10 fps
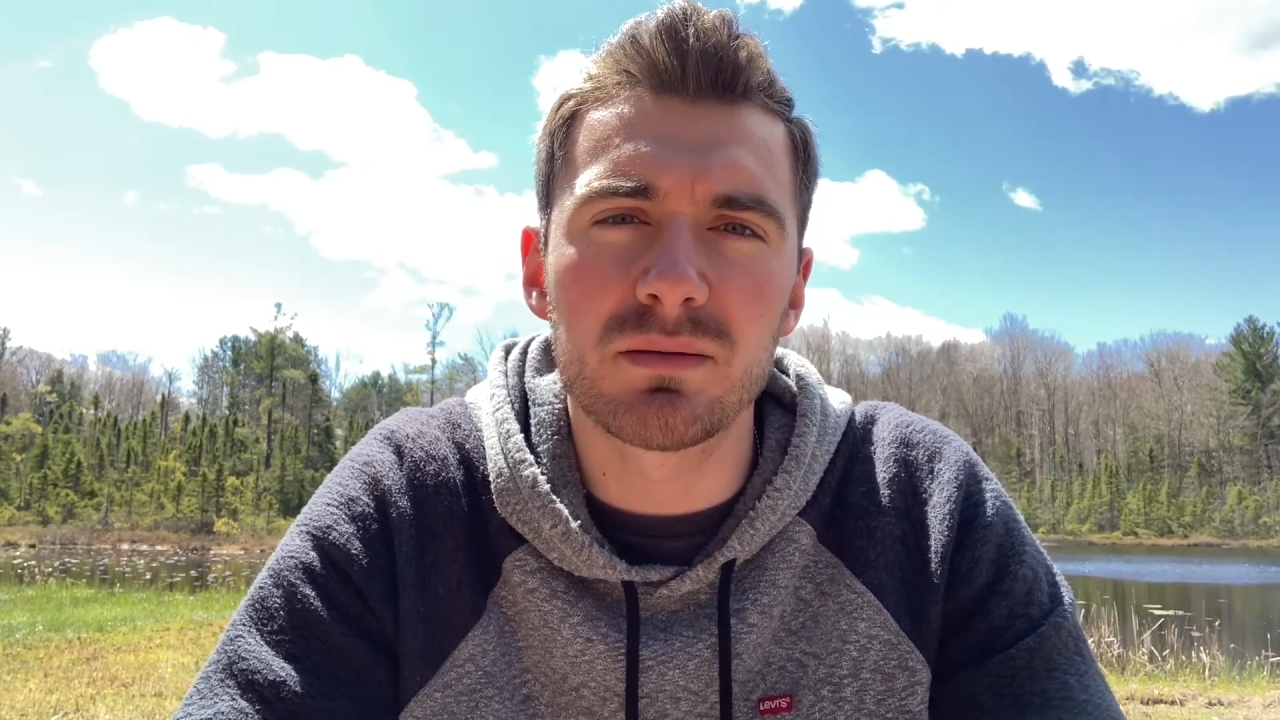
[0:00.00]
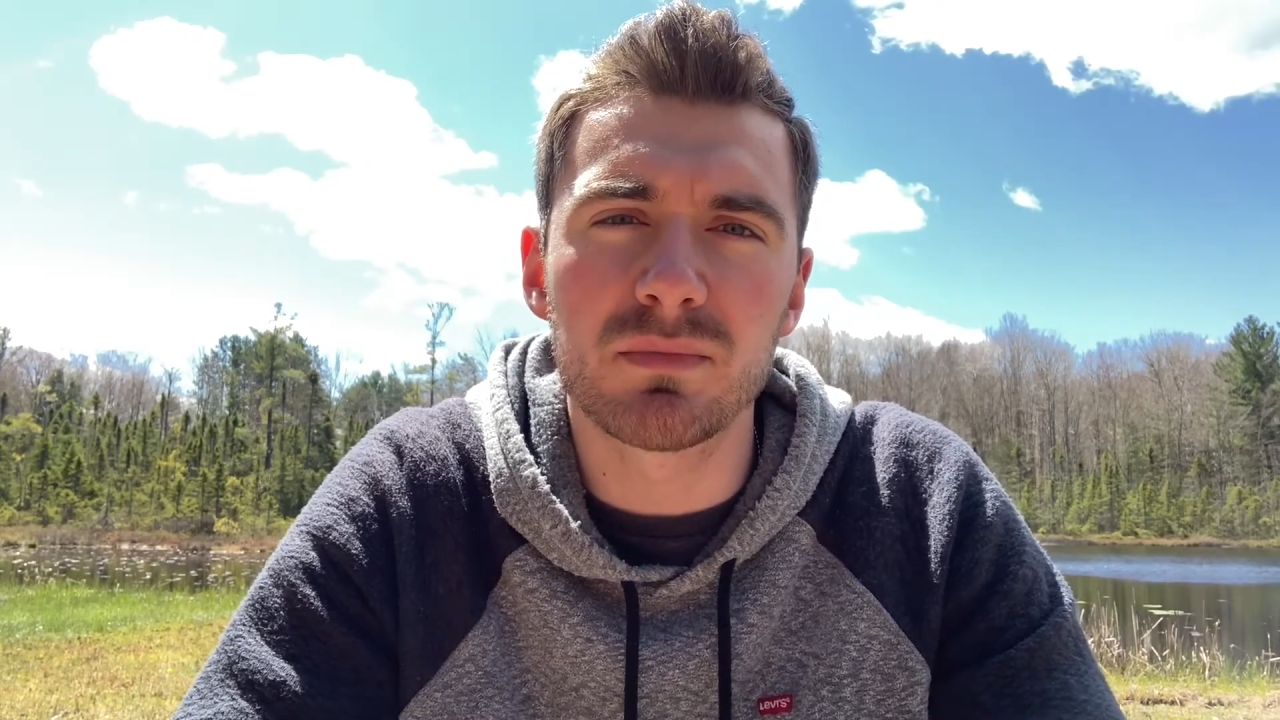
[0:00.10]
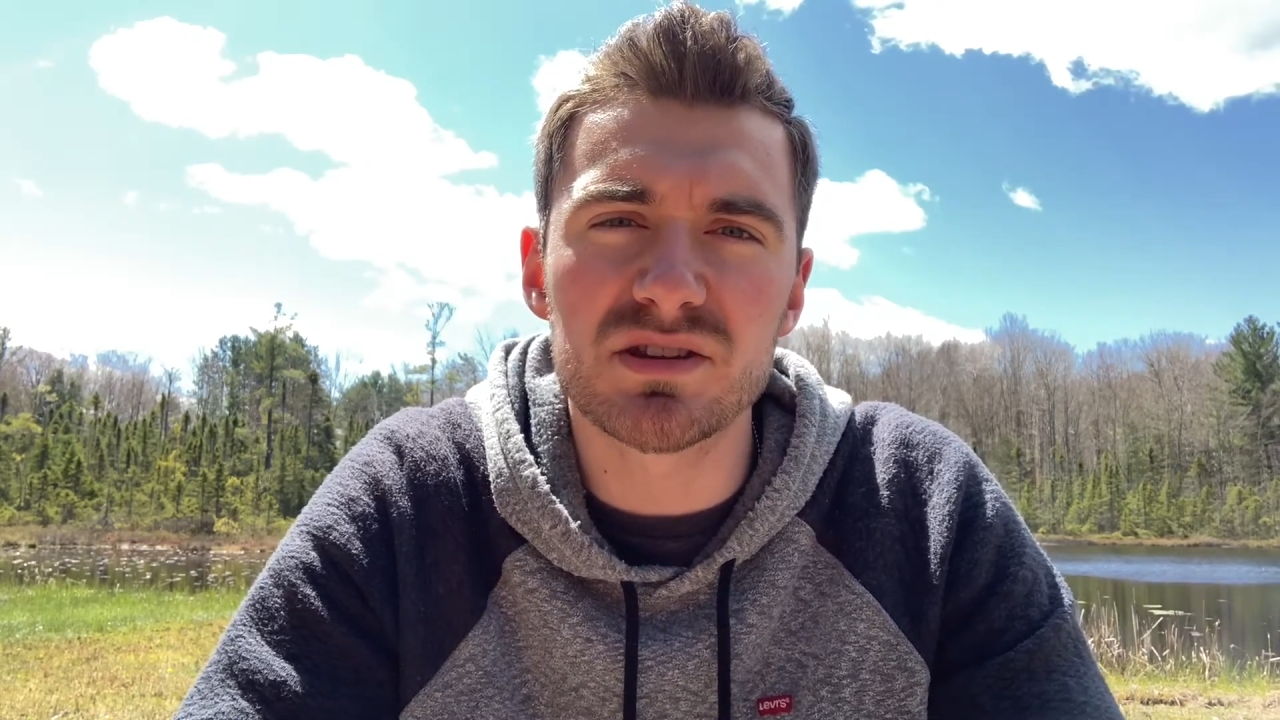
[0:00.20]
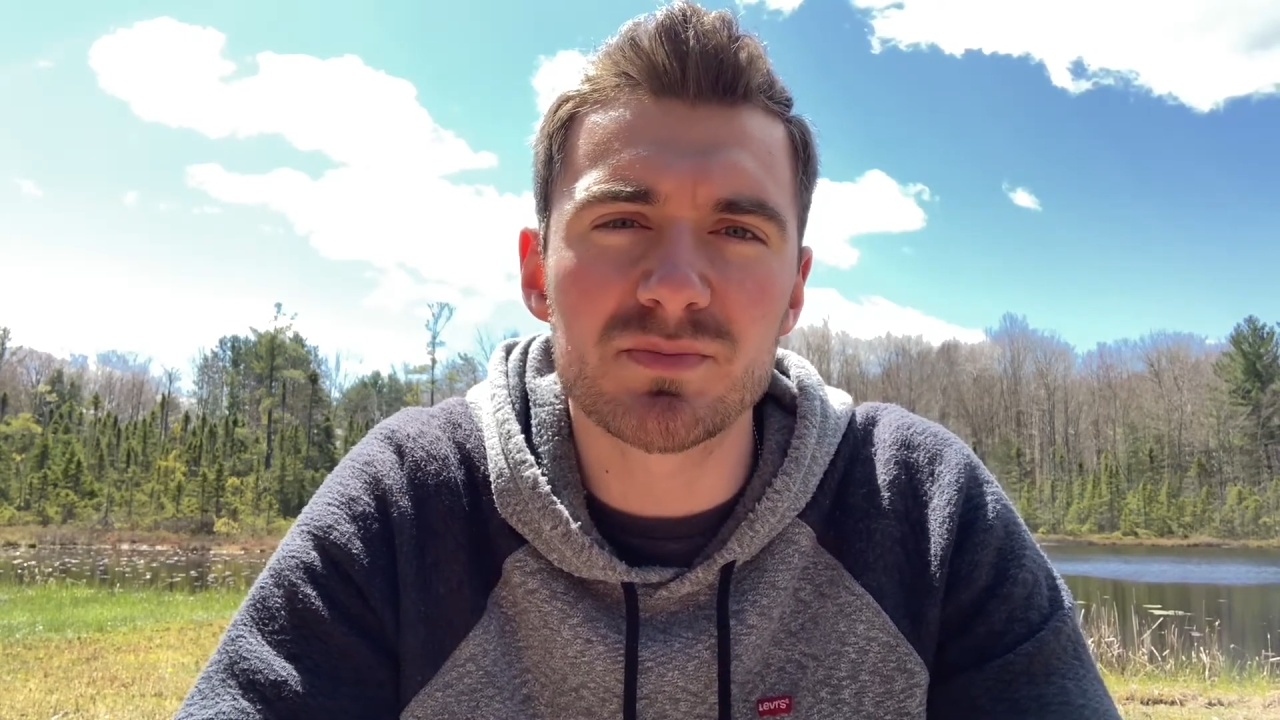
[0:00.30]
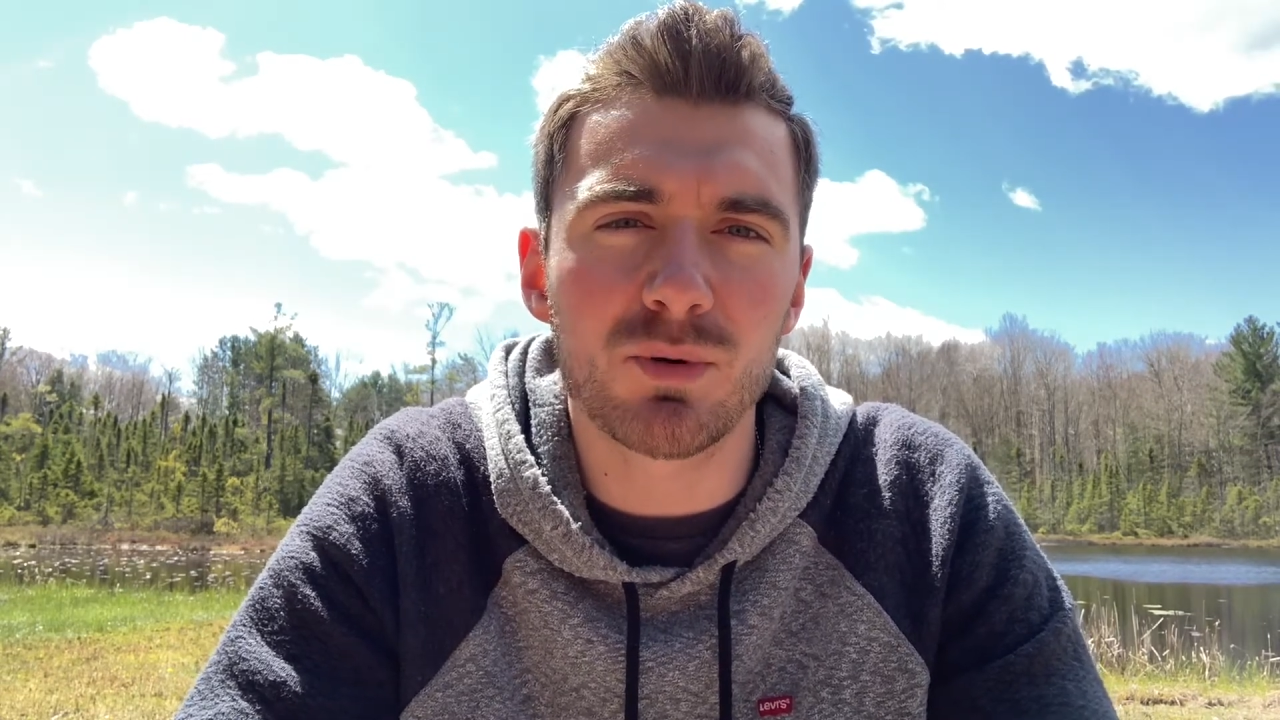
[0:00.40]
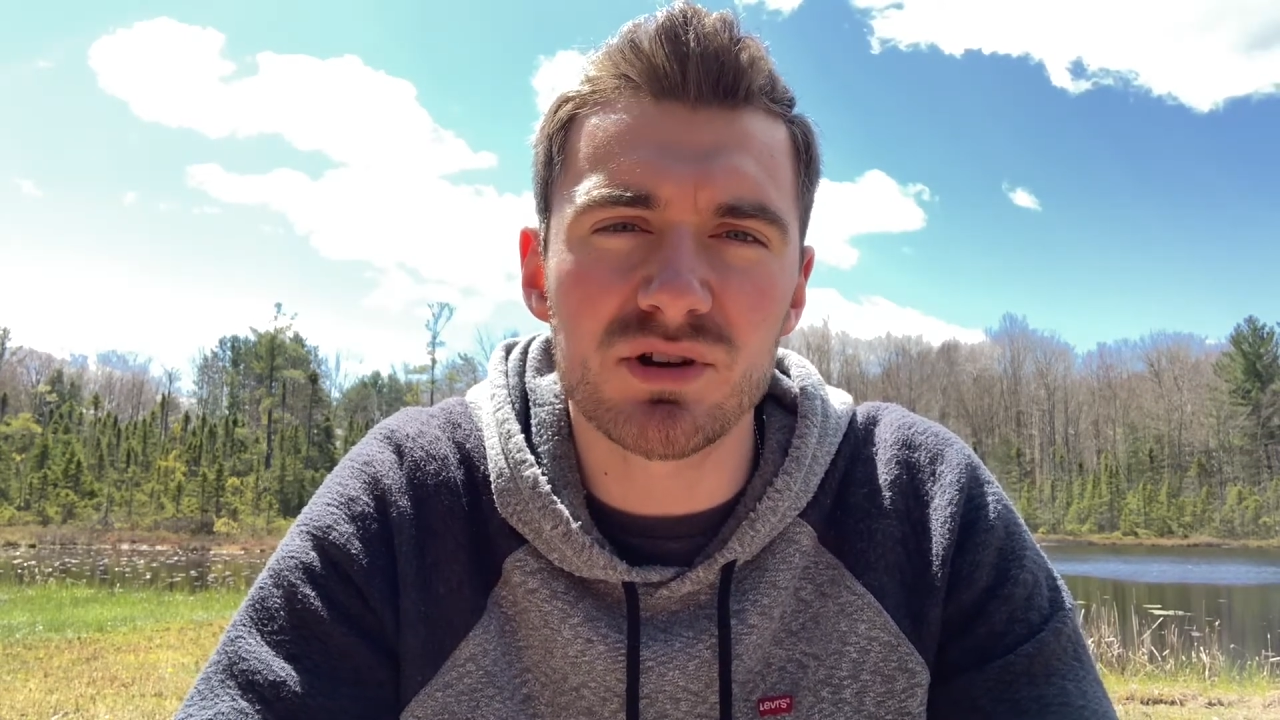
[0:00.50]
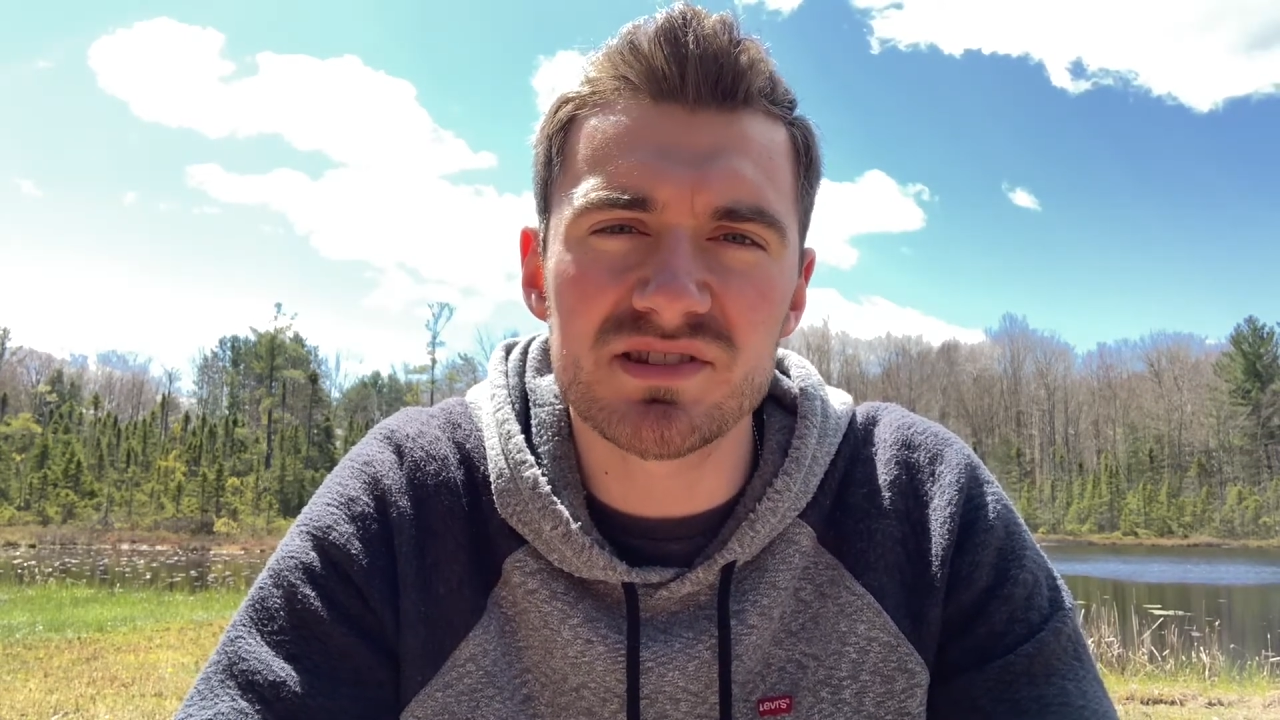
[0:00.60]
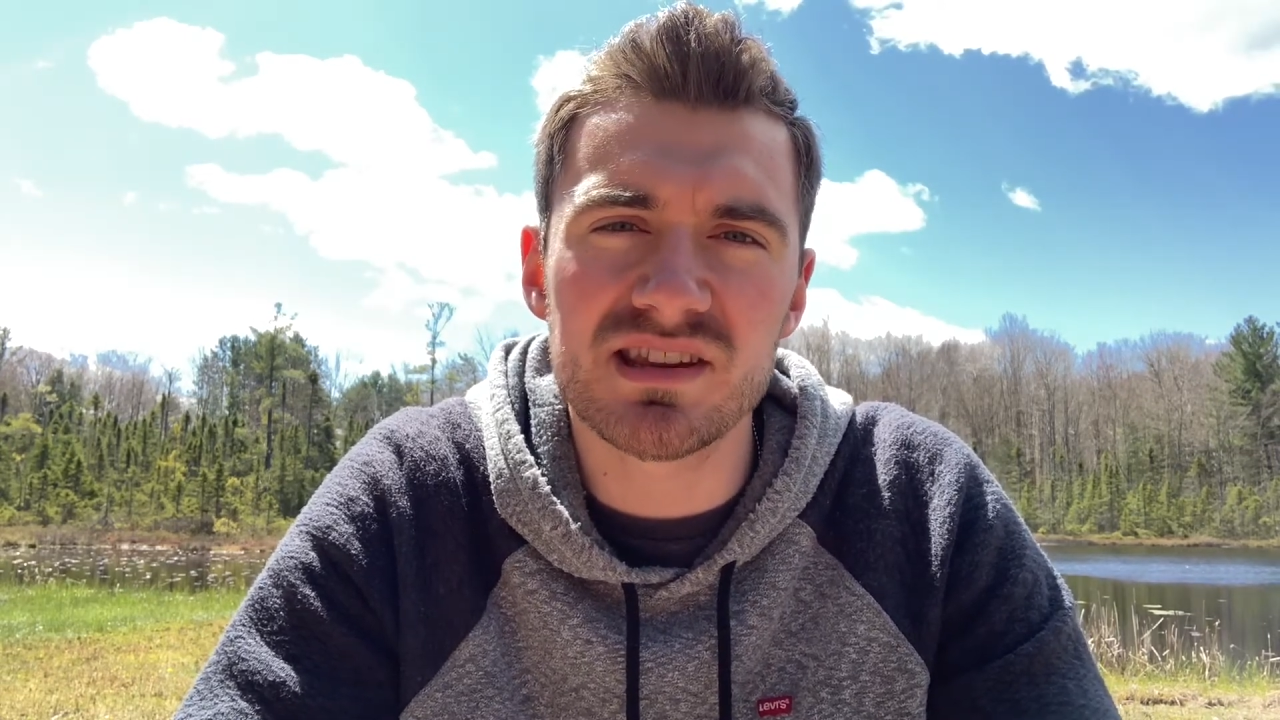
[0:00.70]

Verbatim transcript: my sports